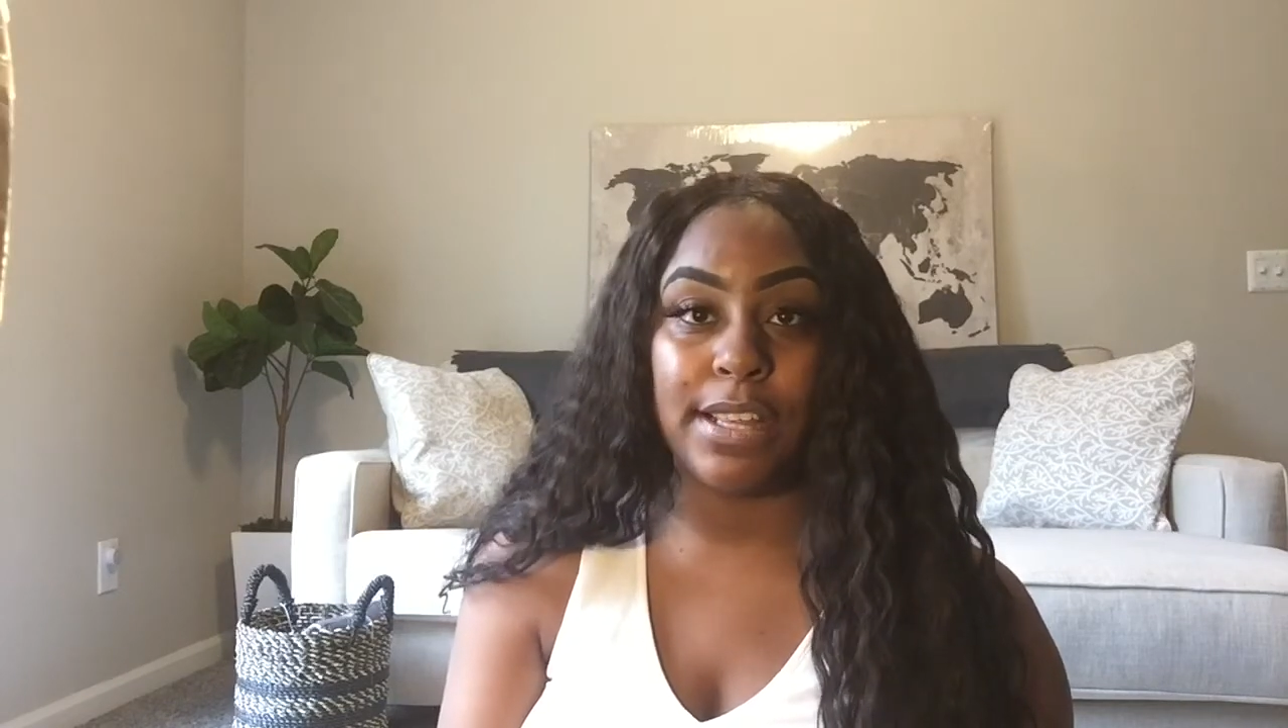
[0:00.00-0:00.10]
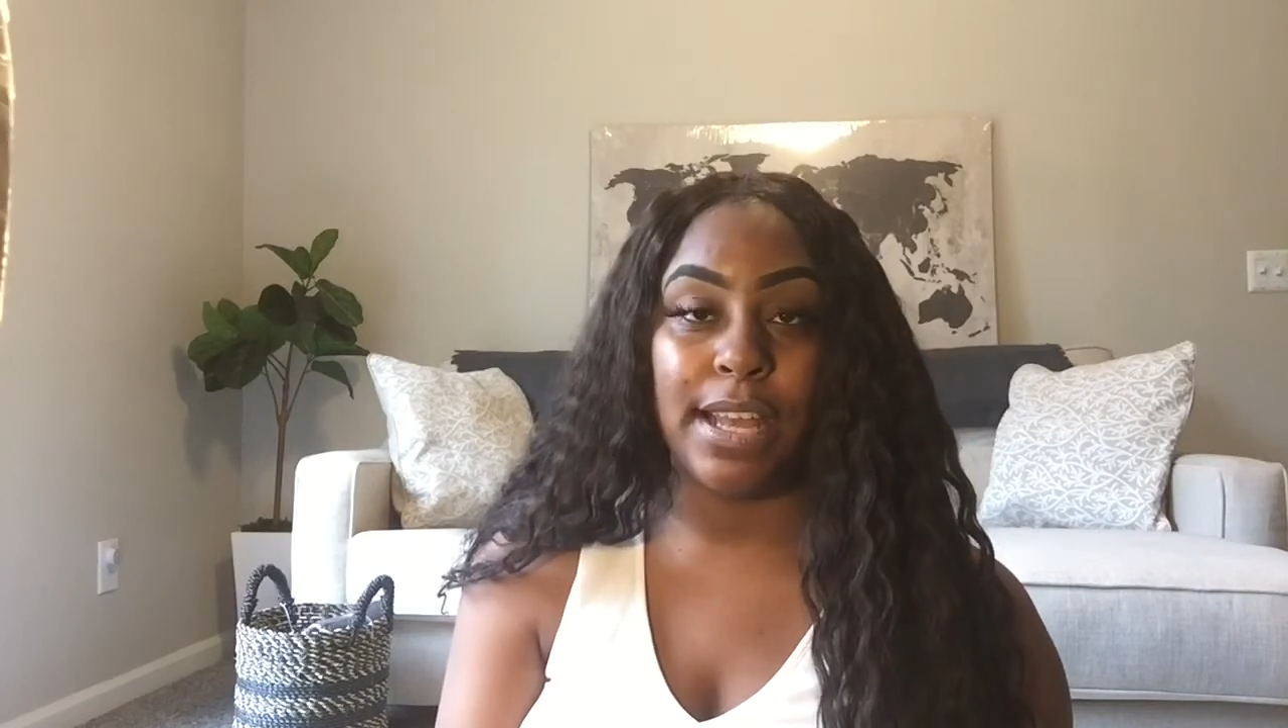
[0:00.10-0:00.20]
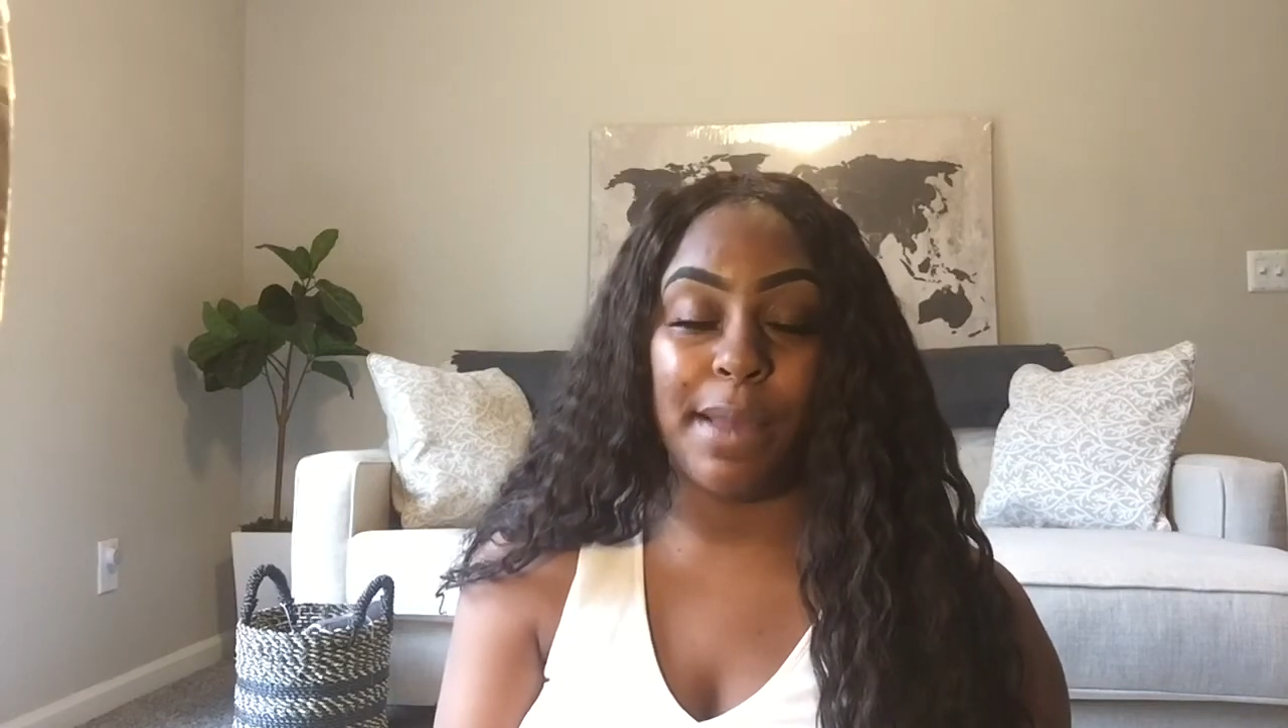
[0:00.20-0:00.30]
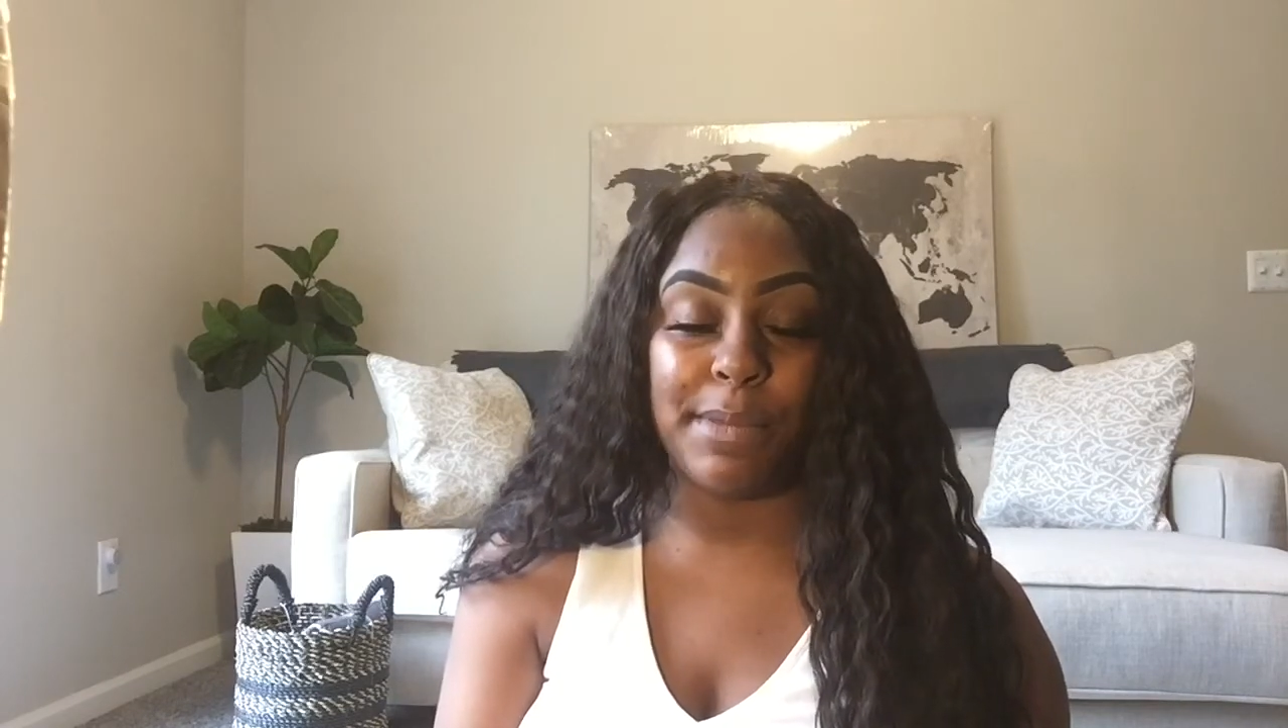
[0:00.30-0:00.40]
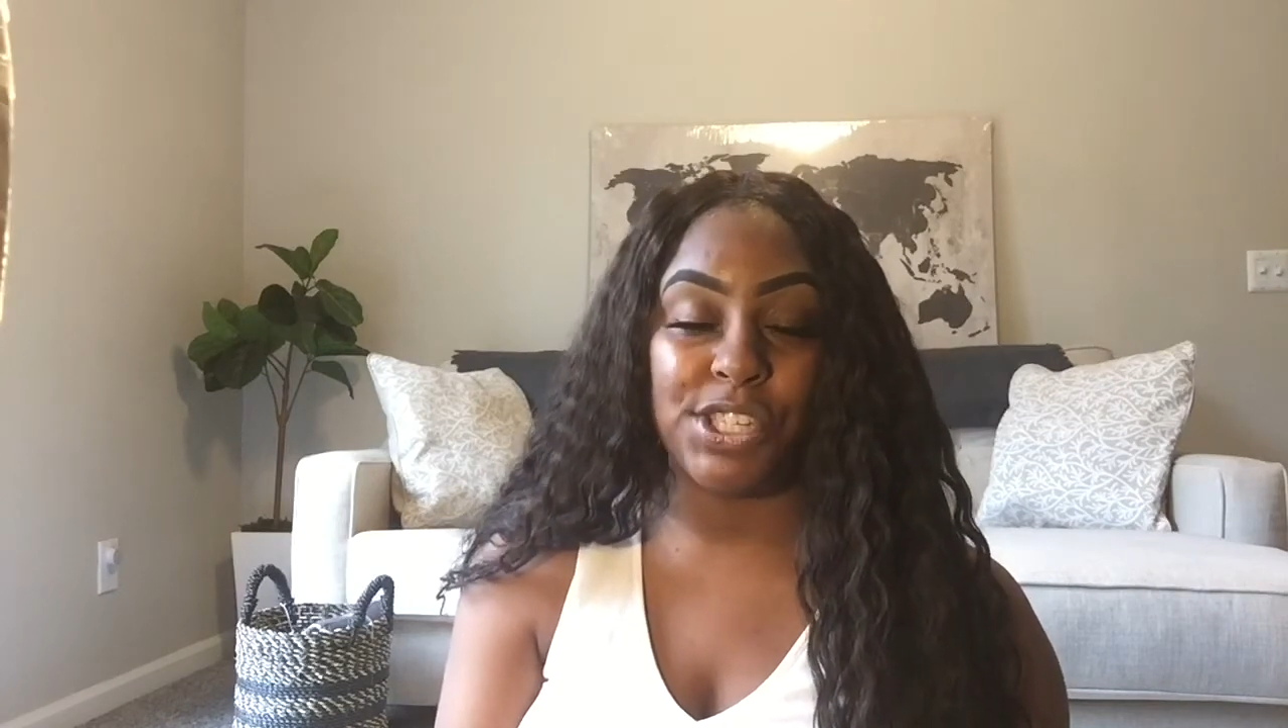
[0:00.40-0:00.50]
that
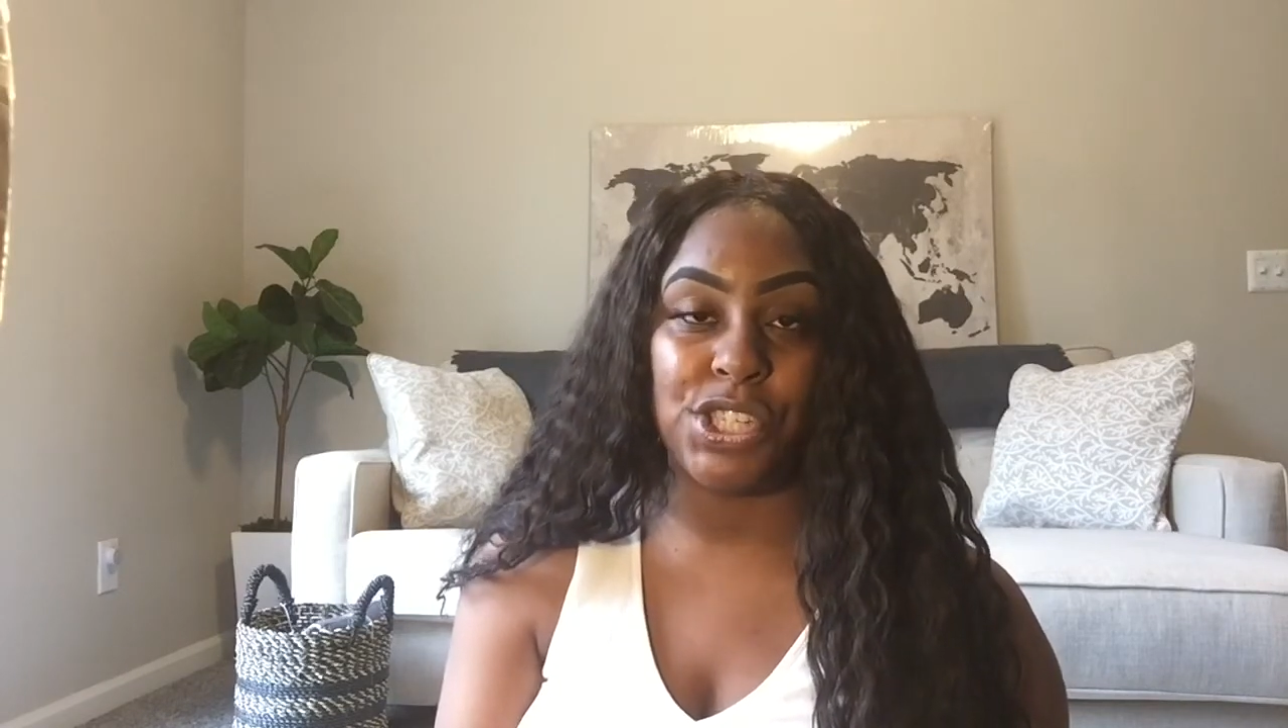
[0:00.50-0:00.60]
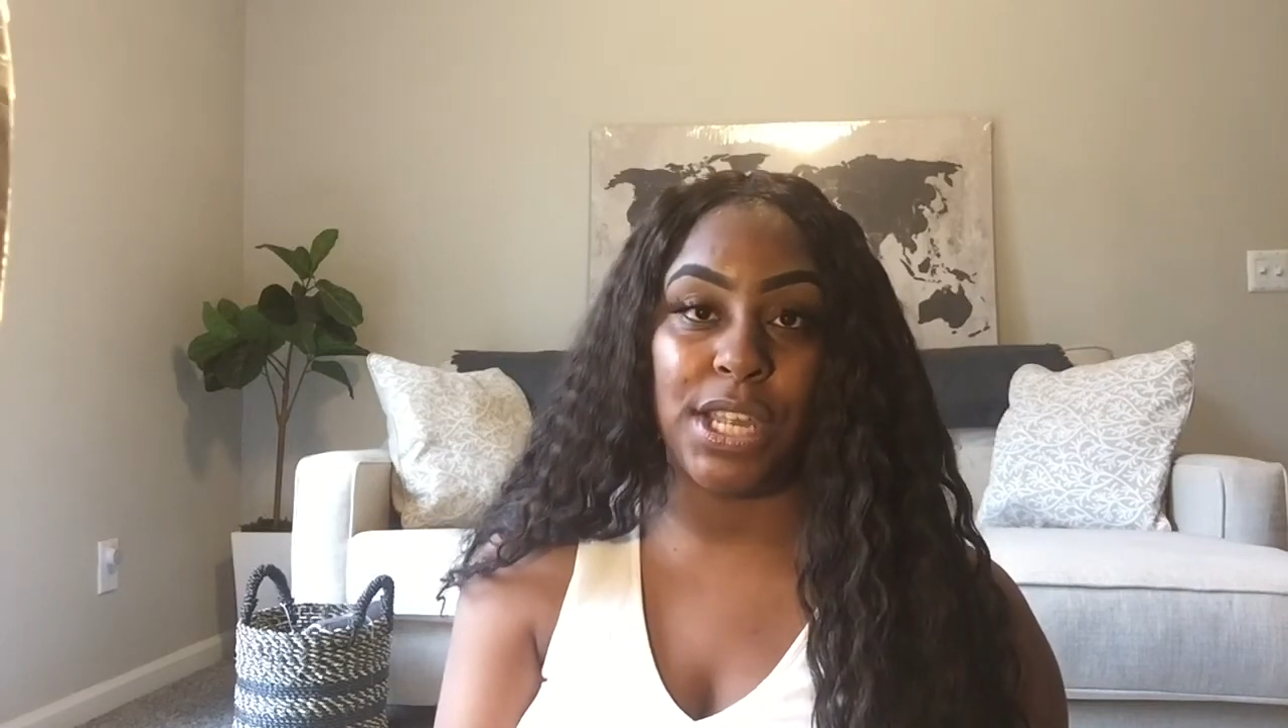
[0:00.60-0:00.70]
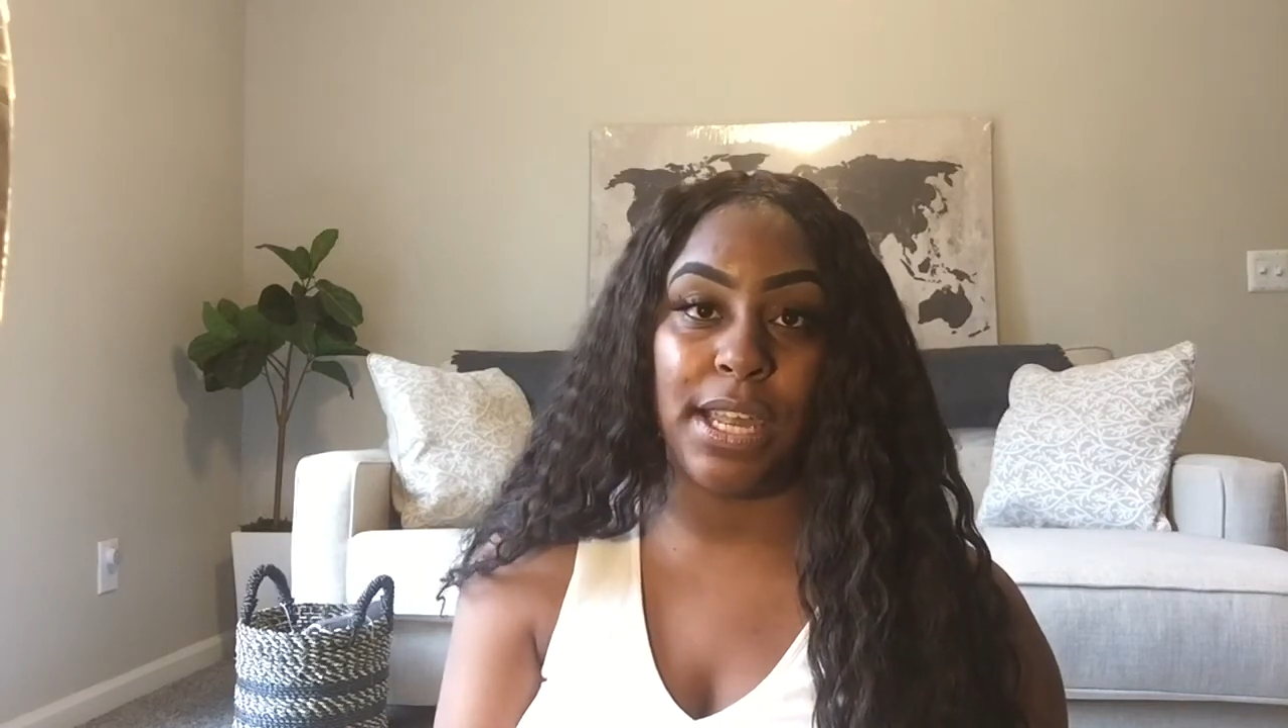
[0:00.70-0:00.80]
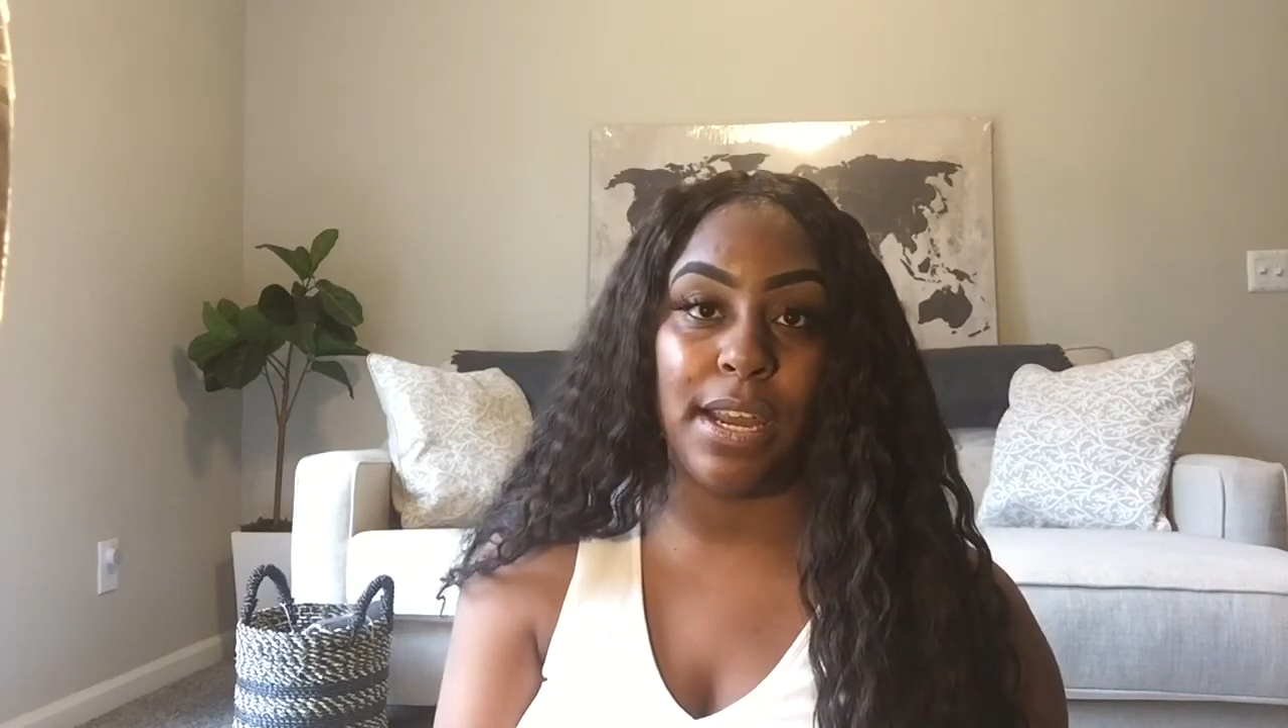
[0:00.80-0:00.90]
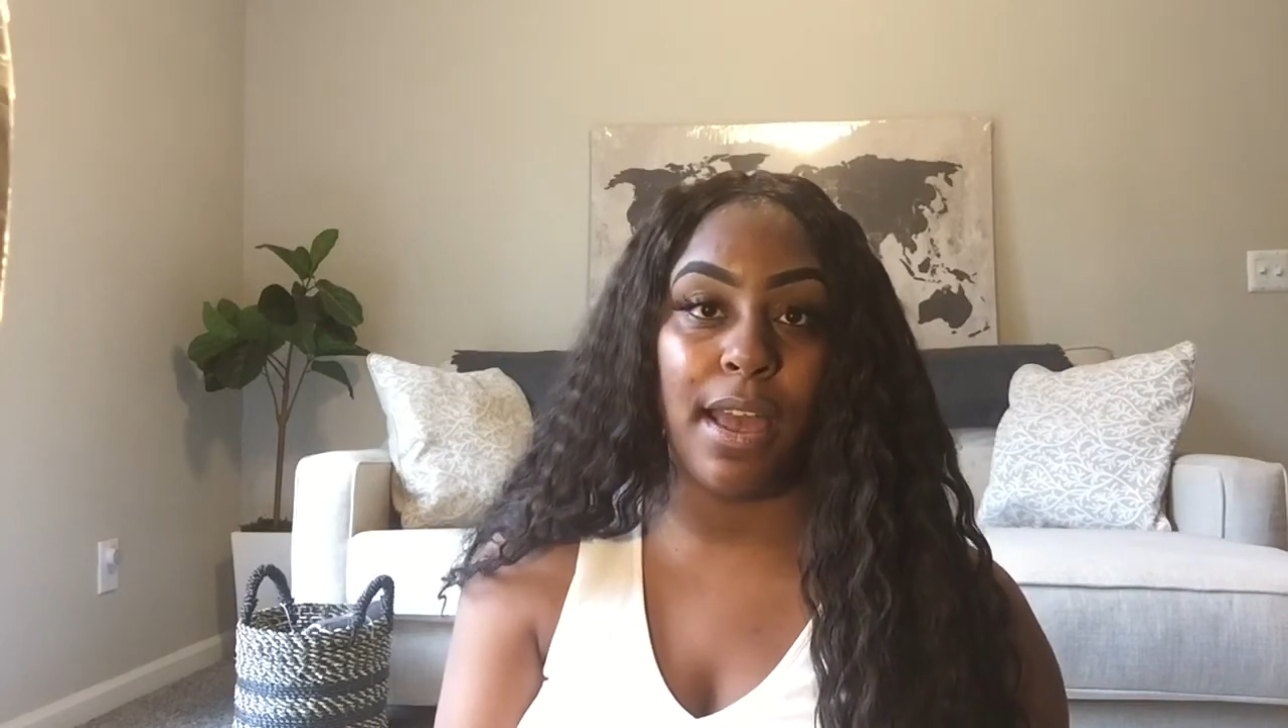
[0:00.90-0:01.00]
I
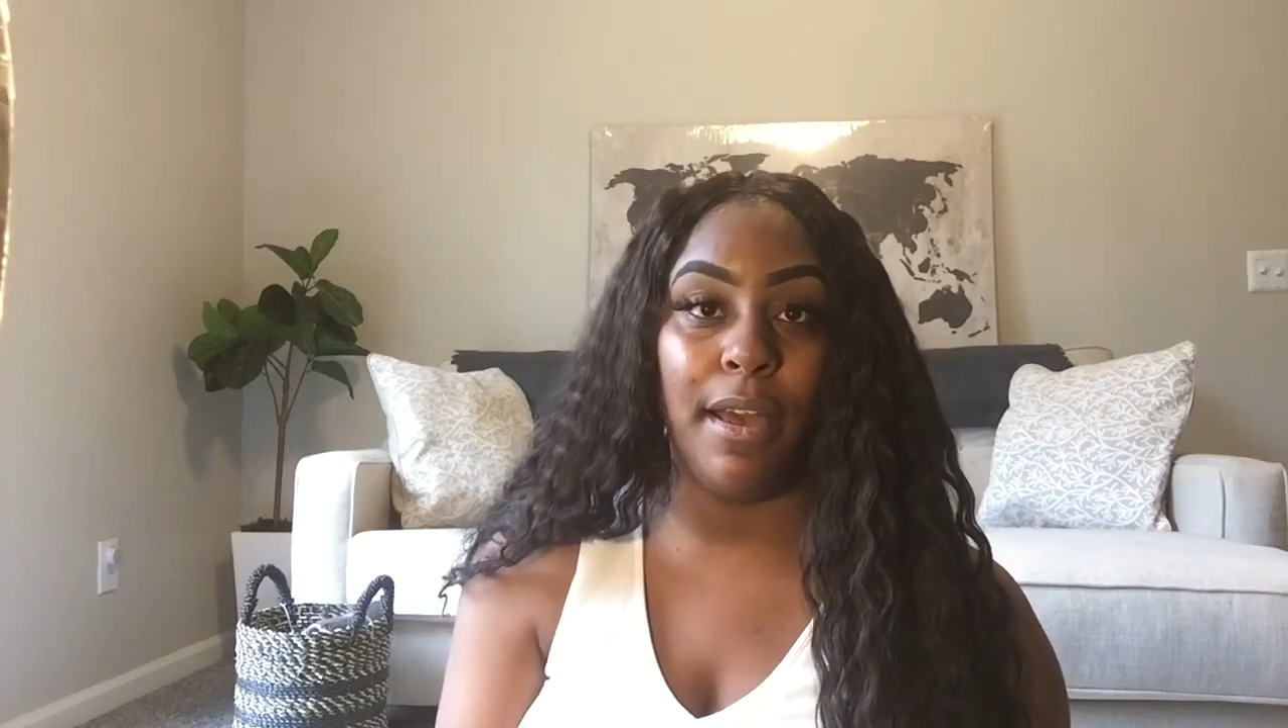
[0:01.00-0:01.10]
mentioned,